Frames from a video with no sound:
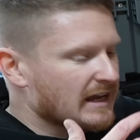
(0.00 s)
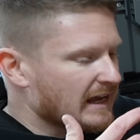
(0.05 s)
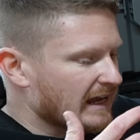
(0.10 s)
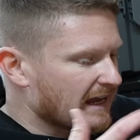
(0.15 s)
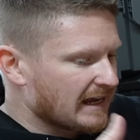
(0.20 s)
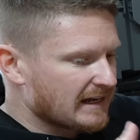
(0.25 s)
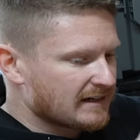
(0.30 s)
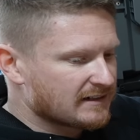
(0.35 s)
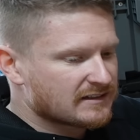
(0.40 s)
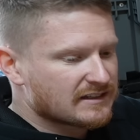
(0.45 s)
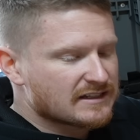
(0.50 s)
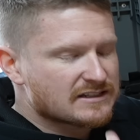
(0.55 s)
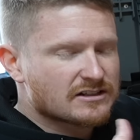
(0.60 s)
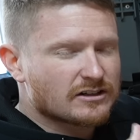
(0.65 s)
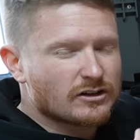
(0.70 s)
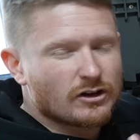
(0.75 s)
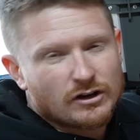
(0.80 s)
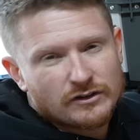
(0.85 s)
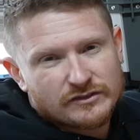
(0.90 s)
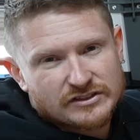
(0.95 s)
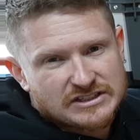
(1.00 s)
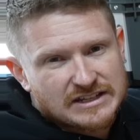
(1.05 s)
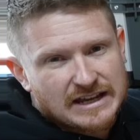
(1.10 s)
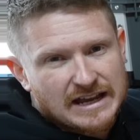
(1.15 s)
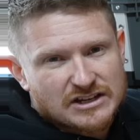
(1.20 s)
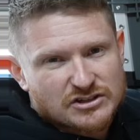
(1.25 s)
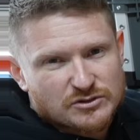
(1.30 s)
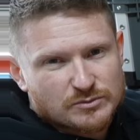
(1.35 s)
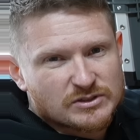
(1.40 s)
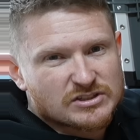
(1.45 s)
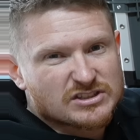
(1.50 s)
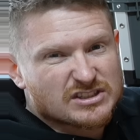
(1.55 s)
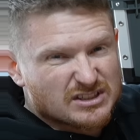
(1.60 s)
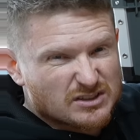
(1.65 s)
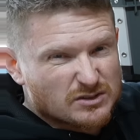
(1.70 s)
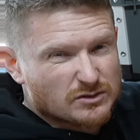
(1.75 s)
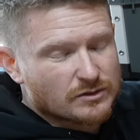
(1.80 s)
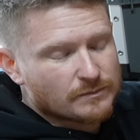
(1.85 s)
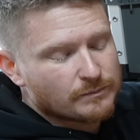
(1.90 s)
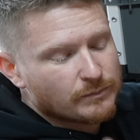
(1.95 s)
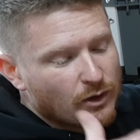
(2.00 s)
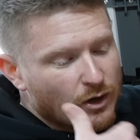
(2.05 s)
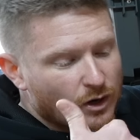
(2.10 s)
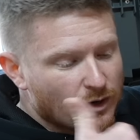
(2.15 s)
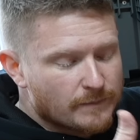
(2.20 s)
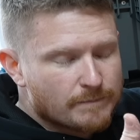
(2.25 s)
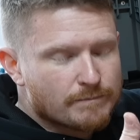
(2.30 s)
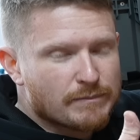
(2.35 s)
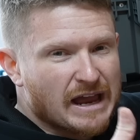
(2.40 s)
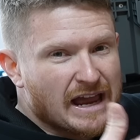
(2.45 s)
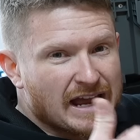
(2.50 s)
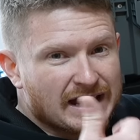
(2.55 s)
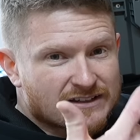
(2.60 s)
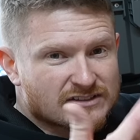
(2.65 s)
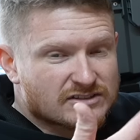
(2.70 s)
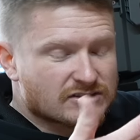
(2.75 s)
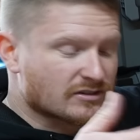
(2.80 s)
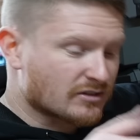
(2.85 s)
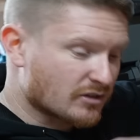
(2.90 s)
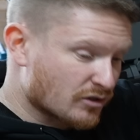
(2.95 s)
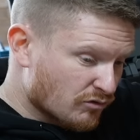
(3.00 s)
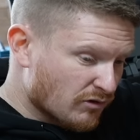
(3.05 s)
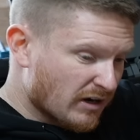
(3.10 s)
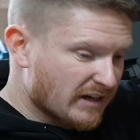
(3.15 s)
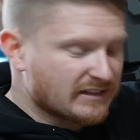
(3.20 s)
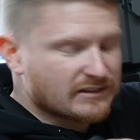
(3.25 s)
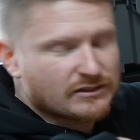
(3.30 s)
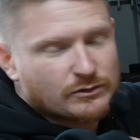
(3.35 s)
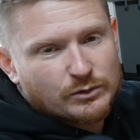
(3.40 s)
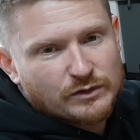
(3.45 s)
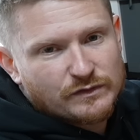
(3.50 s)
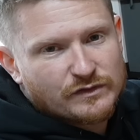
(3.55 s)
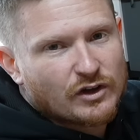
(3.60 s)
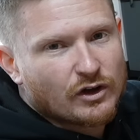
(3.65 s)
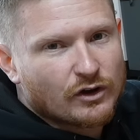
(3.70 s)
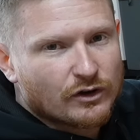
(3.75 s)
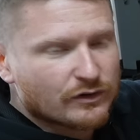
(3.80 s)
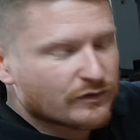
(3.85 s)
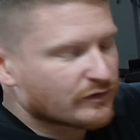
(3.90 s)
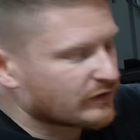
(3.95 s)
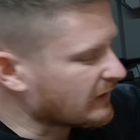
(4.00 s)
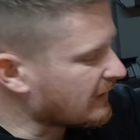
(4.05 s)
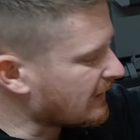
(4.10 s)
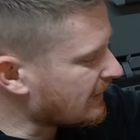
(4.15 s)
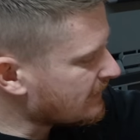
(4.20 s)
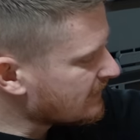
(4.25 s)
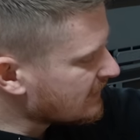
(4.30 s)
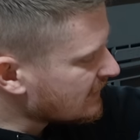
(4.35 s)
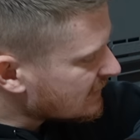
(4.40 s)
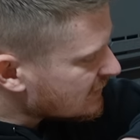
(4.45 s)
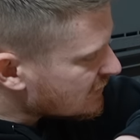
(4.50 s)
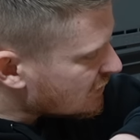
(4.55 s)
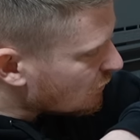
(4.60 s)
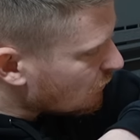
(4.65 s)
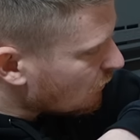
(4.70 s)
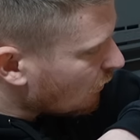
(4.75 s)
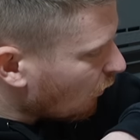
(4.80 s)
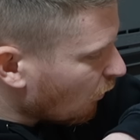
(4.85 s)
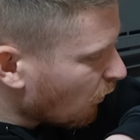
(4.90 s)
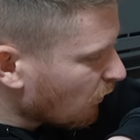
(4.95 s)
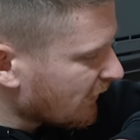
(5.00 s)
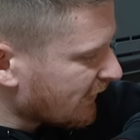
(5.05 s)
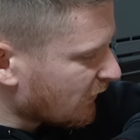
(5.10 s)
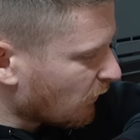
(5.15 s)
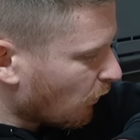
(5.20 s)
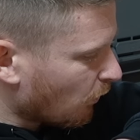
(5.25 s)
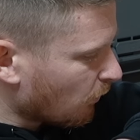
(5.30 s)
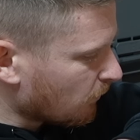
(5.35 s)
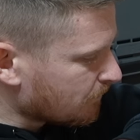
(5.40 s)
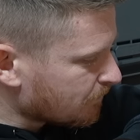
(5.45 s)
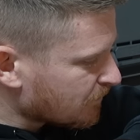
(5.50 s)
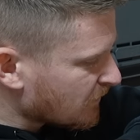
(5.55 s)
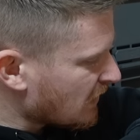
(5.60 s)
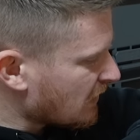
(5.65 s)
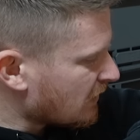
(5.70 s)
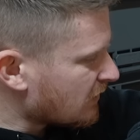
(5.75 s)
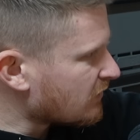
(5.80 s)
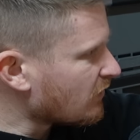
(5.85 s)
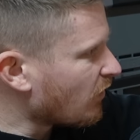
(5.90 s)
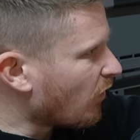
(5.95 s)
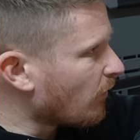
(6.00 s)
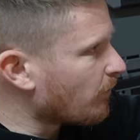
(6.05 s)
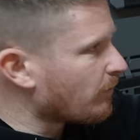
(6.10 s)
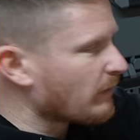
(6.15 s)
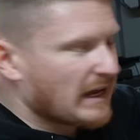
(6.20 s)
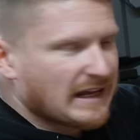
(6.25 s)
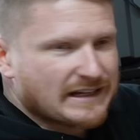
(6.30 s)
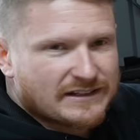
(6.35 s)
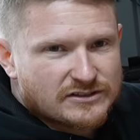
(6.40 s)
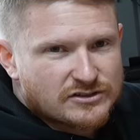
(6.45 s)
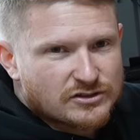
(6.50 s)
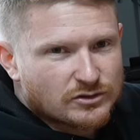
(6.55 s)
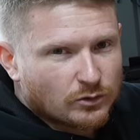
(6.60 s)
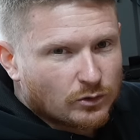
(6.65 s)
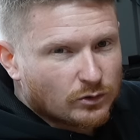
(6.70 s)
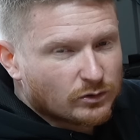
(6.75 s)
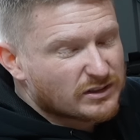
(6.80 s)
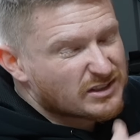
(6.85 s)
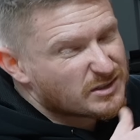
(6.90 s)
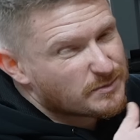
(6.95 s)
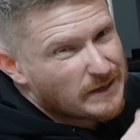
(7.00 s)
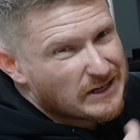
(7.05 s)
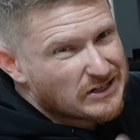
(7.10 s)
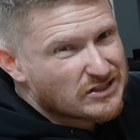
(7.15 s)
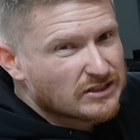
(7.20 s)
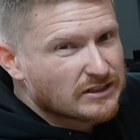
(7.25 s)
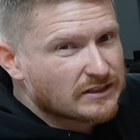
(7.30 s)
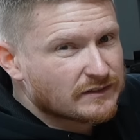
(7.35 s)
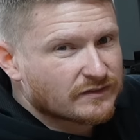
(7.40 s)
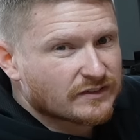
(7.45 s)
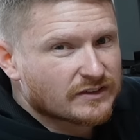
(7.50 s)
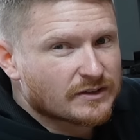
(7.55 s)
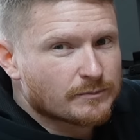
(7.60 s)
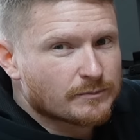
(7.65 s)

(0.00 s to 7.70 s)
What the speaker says: and there's a lot of attachments that you can buy, bags, the crate that we've got over there. So all in all, not bad at all, especially for the